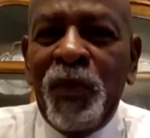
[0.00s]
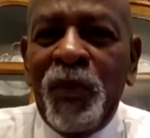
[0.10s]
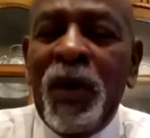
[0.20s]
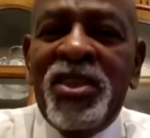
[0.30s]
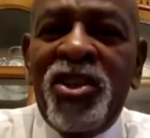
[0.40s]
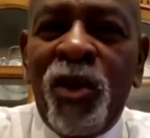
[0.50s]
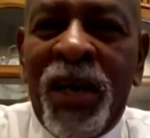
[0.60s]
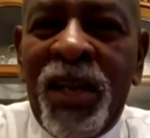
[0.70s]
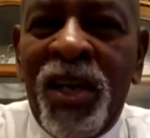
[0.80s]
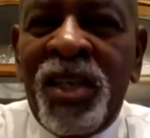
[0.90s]
you know what?
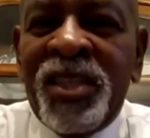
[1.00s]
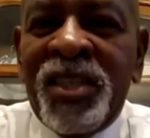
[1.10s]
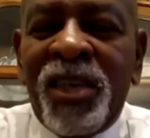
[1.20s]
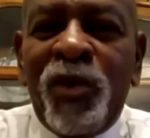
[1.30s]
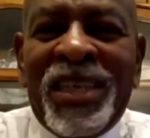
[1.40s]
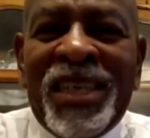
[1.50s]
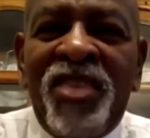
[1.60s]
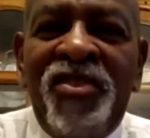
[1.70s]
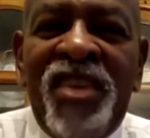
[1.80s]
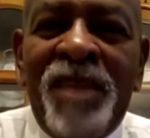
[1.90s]
See, we did it then
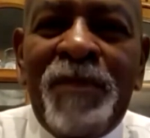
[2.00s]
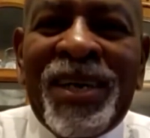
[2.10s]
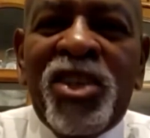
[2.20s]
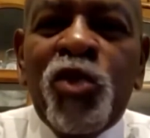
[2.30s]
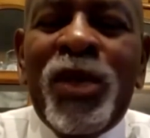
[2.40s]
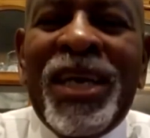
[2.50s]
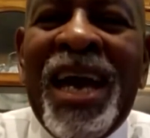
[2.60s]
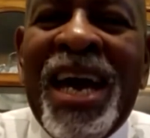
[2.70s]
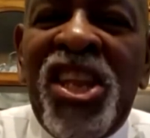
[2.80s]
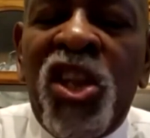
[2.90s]
because we had
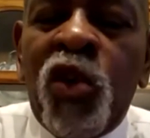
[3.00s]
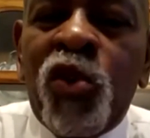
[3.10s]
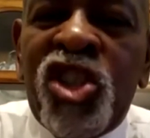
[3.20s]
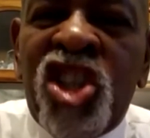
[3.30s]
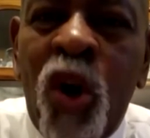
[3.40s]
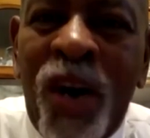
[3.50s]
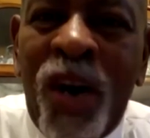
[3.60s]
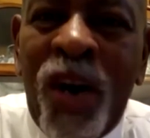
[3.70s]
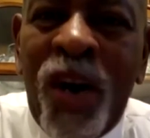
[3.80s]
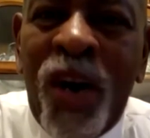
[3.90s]
no
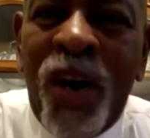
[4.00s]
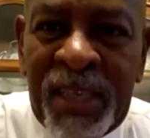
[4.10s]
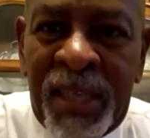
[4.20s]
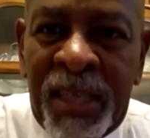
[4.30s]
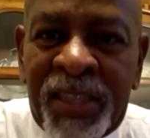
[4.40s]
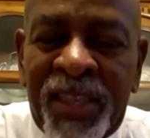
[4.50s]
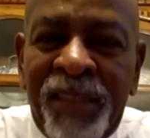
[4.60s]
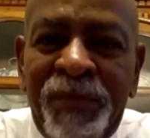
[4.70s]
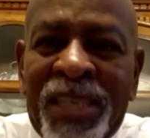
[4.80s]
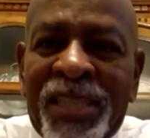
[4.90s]
choice. See, the
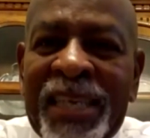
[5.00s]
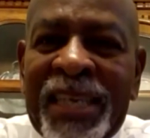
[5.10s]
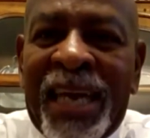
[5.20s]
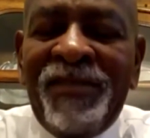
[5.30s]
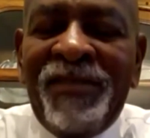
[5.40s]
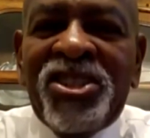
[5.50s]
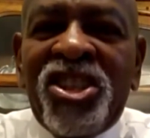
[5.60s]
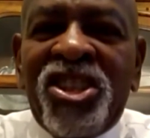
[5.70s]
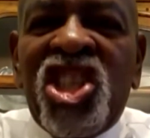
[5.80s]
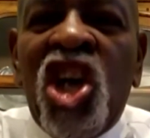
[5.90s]
minute they gave us a
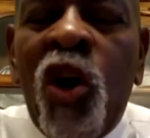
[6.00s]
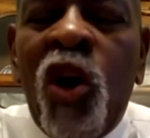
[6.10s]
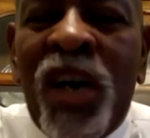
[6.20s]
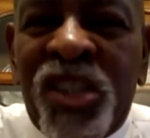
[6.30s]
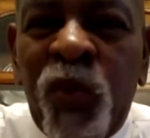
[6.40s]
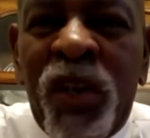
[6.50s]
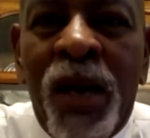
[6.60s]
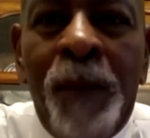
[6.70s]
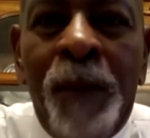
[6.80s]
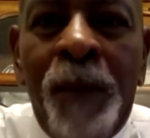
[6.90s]
choice, we
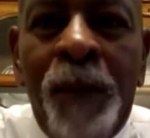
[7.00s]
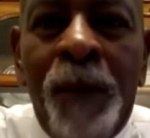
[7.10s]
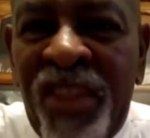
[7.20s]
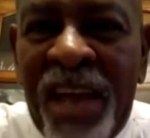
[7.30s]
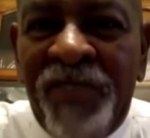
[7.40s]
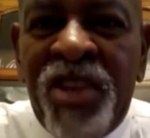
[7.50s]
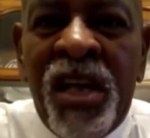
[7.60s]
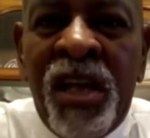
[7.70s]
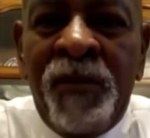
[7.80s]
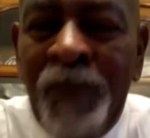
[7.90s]
abandoned that
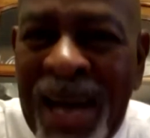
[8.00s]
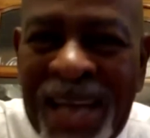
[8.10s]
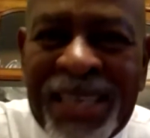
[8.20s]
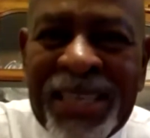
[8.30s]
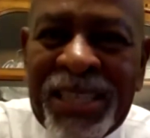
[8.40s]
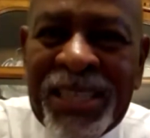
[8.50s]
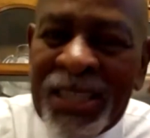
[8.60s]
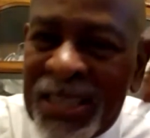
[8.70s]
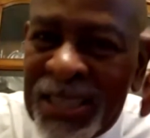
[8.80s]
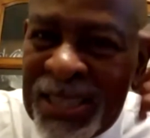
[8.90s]

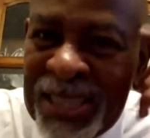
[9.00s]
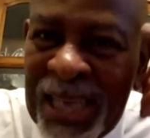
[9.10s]
mindset.